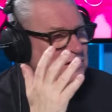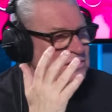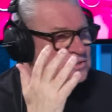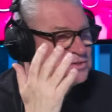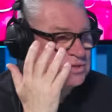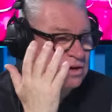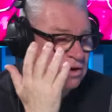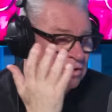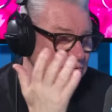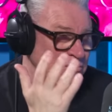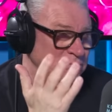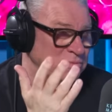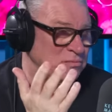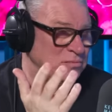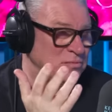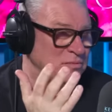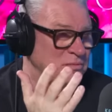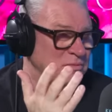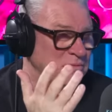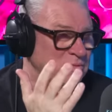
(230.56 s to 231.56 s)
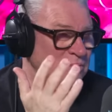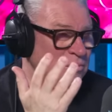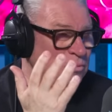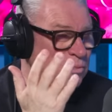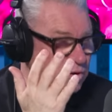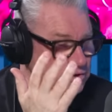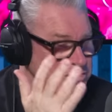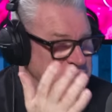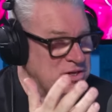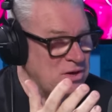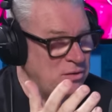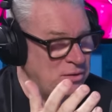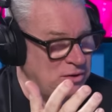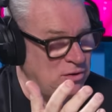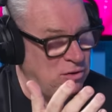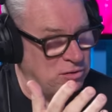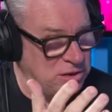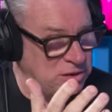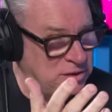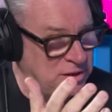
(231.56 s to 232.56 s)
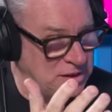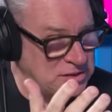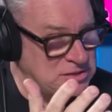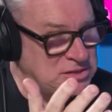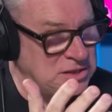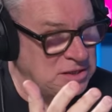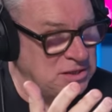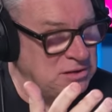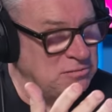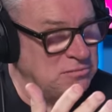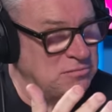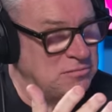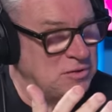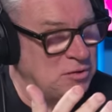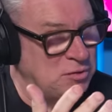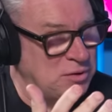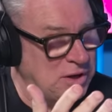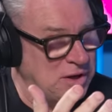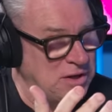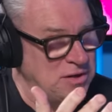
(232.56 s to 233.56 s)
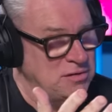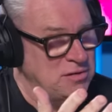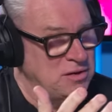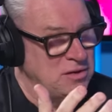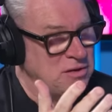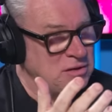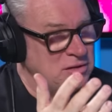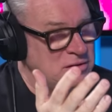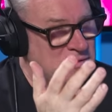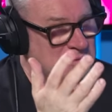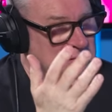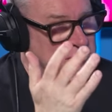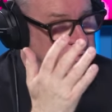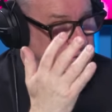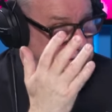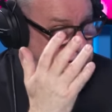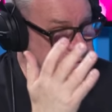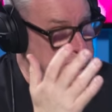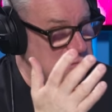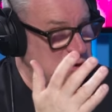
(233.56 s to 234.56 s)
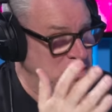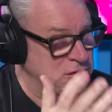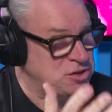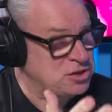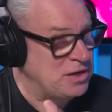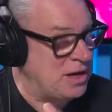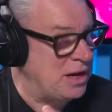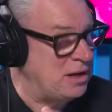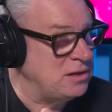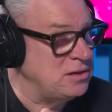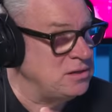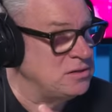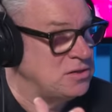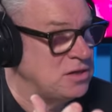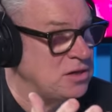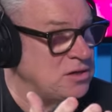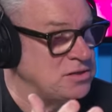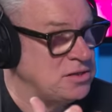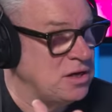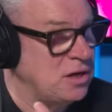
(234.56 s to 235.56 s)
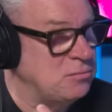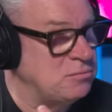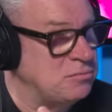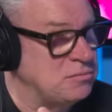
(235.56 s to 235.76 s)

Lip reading: So, what's going on in that scene, okay? That's Mahershala Ali turns up